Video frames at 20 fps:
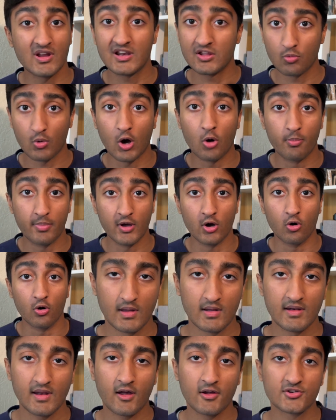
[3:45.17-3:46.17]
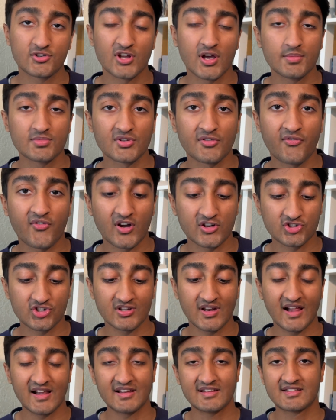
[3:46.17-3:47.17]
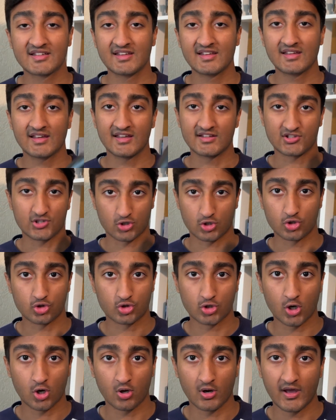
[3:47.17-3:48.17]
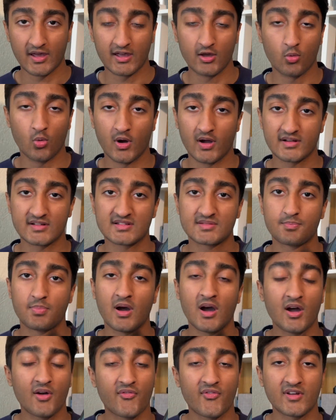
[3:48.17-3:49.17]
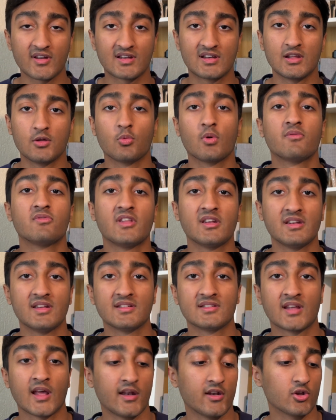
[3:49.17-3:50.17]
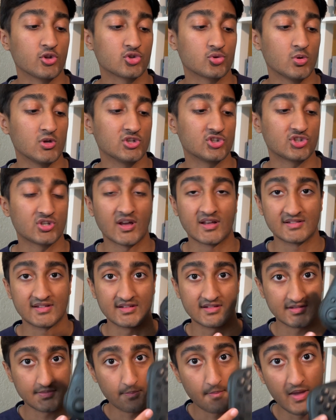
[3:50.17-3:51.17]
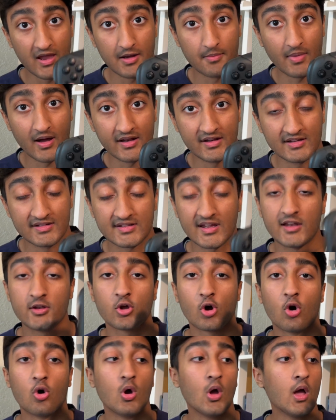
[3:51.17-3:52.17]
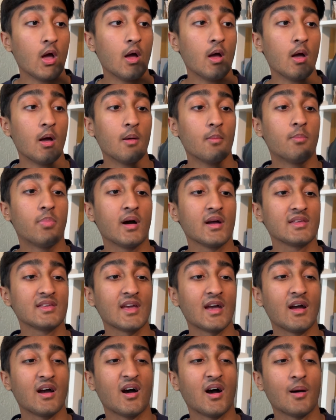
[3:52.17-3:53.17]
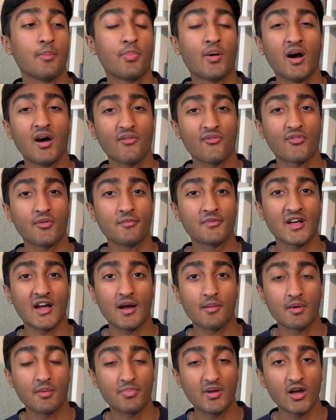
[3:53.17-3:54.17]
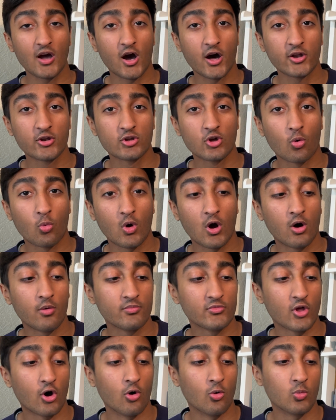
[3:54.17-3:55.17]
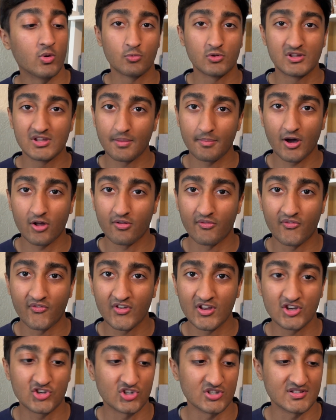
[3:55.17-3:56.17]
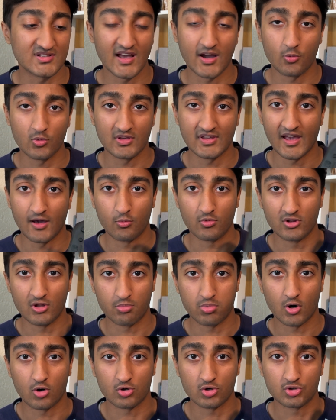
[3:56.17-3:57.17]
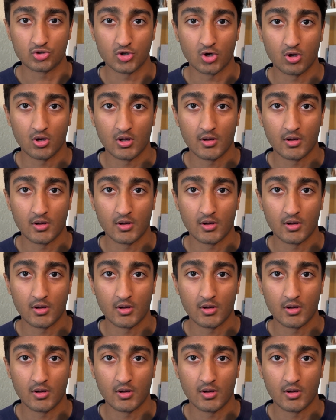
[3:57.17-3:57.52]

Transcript: well built. Now in terms of functionality, it's a controller. It works perfectly with the Nintendo Switch as it's made by Nintendo. But yeah, apart from that, I'm a bit underwhelmed though with the amount of features that we get with the Pro Controller.